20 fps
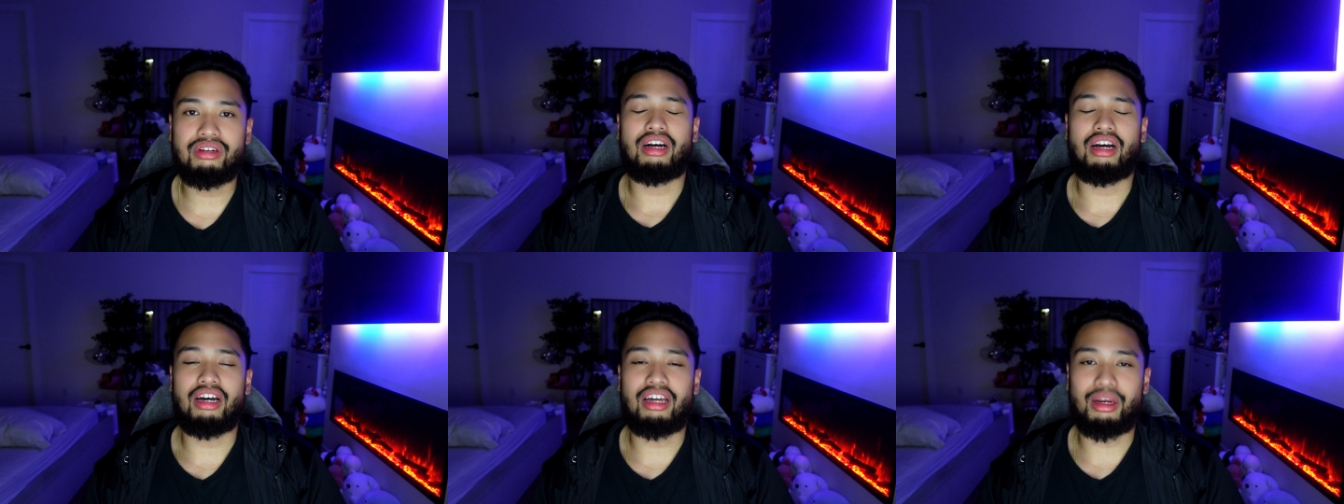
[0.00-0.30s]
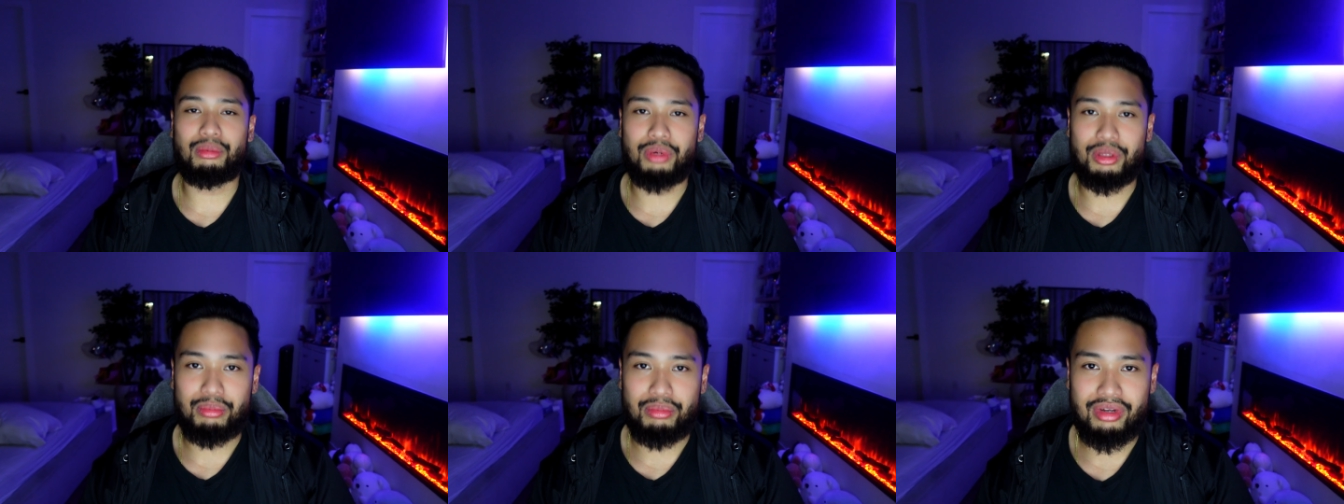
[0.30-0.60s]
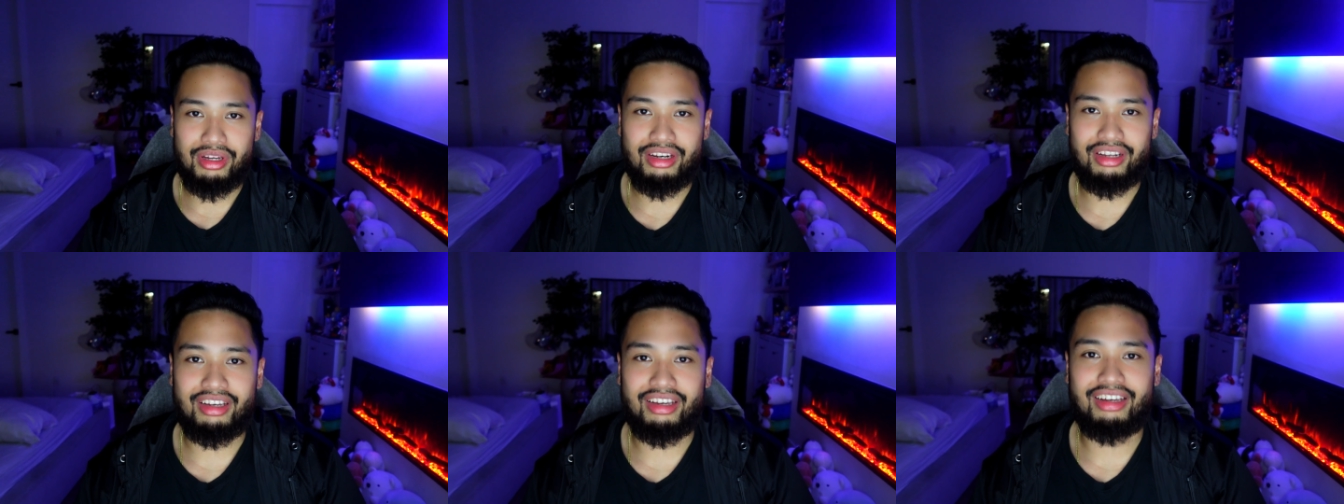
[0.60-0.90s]
and I'm
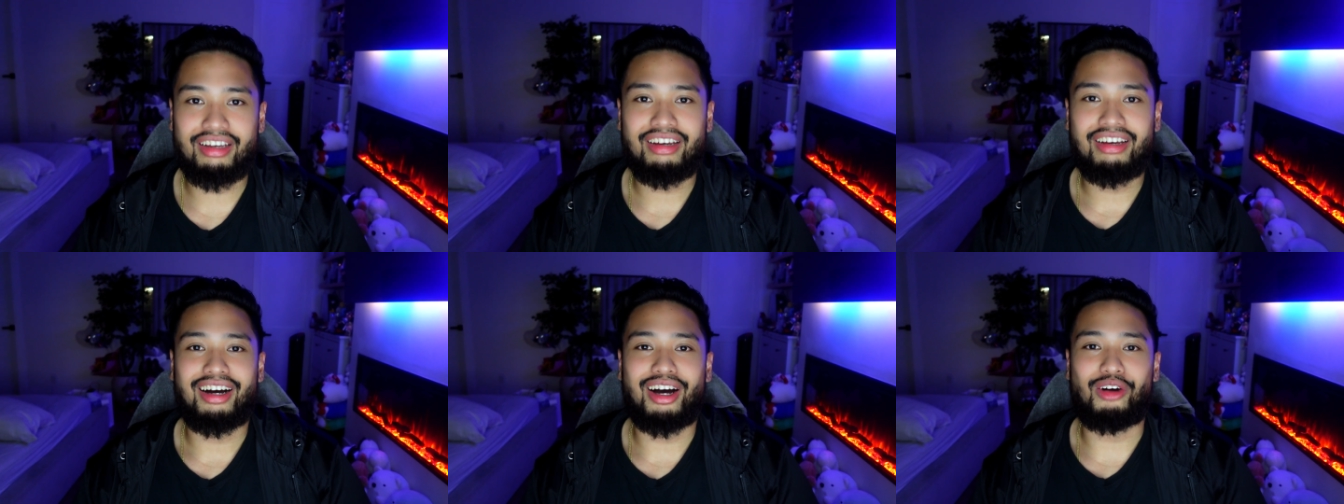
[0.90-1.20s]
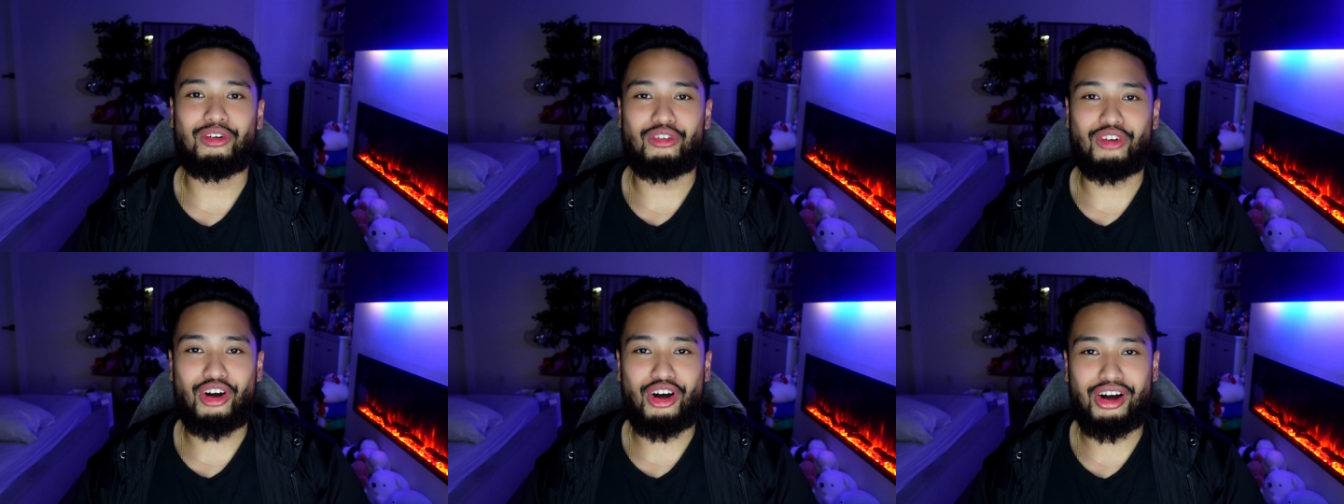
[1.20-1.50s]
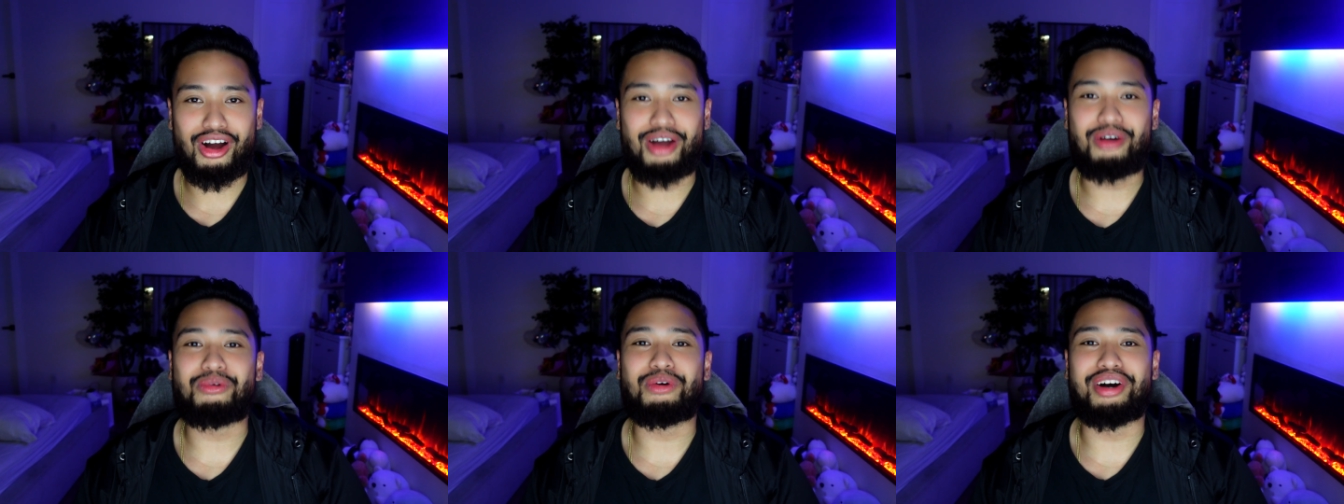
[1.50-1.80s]
admitting how
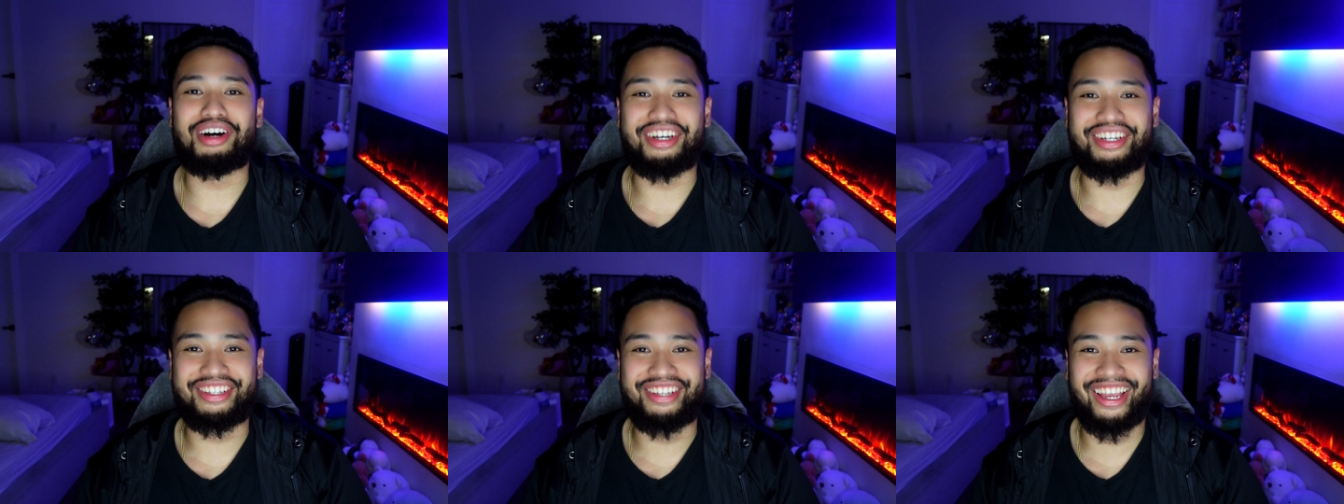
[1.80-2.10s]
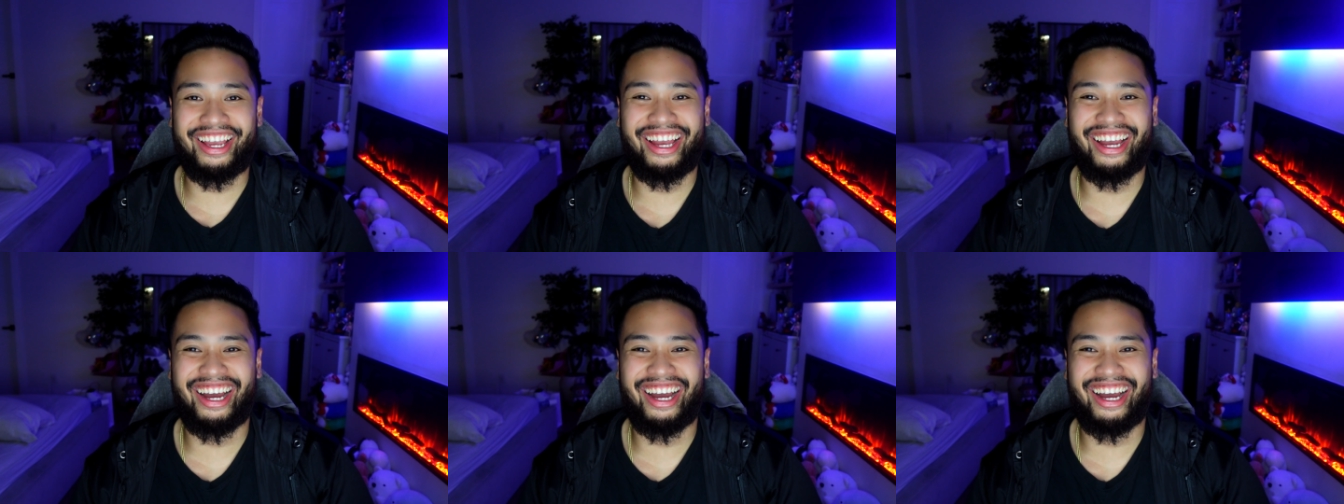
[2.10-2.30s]
wrong I was.